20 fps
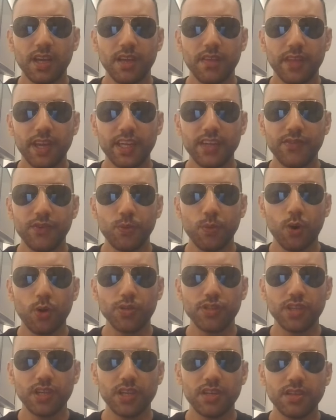Thank you for
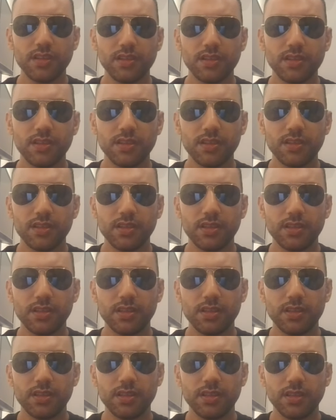watching.
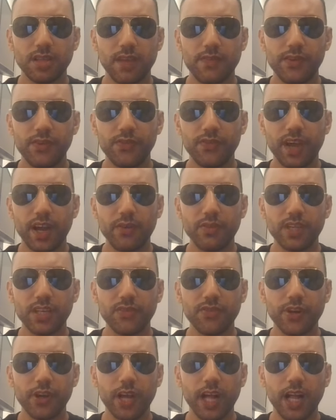If you found this video